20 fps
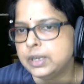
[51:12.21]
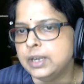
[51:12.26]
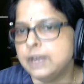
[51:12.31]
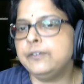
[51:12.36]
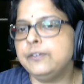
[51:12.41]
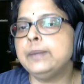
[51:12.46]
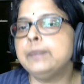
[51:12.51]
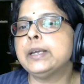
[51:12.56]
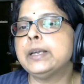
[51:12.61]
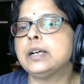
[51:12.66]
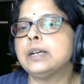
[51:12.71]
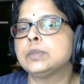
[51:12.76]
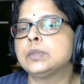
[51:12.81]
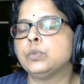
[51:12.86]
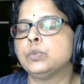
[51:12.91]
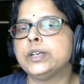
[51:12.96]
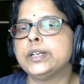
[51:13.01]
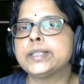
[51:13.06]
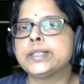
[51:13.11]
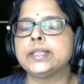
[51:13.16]
If it becomes
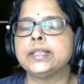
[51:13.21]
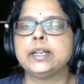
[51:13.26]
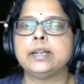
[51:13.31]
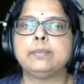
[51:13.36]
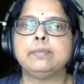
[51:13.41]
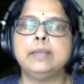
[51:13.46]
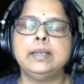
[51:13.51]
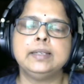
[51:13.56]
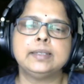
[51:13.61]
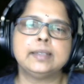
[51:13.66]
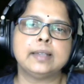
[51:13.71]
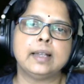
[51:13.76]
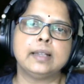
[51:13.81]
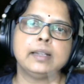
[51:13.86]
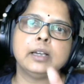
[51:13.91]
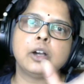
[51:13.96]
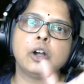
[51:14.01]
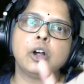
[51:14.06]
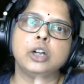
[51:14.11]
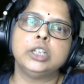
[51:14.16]
worse, it means that
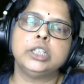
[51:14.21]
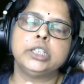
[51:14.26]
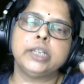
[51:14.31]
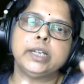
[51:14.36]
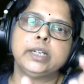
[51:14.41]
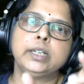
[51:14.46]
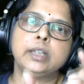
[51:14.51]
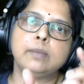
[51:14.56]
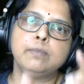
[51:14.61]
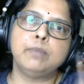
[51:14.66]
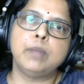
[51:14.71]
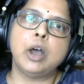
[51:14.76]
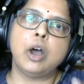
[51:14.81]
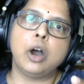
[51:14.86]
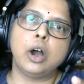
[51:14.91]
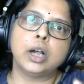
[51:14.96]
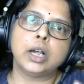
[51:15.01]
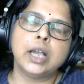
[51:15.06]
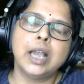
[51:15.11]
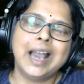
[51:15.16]
the conjugator
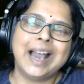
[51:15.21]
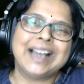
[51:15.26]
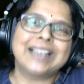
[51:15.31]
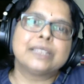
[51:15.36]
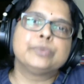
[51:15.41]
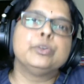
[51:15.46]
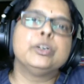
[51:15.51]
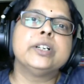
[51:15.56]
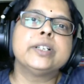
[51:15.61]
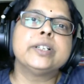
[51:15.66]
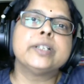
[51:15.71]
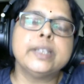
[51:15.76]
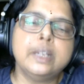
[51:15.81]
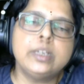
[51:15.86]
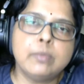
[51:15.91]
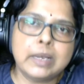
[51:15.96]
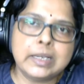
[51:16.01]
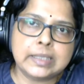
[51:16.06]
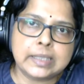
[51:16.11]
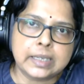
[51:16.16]
block has
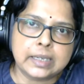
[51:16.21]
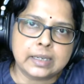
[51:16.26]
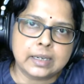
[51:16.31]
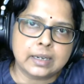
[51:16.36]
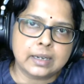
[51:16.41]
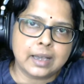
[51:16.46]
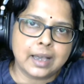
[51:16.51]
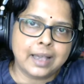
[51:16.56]
worsened my signal,